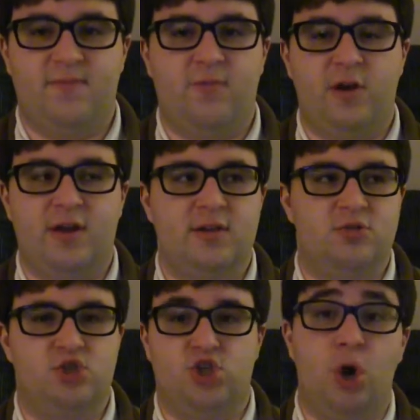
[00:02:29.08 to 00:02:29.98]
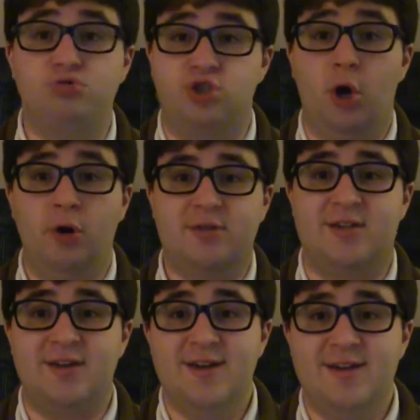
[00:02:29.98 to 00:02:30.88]
freaking Joe
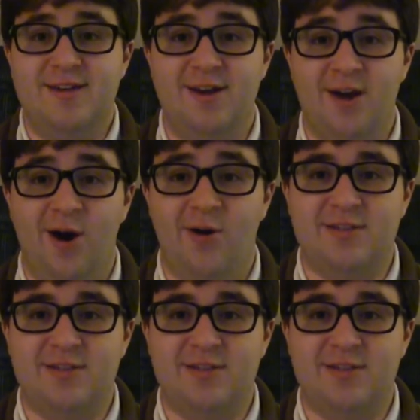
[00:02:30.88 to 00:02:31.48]
Dirt, you know?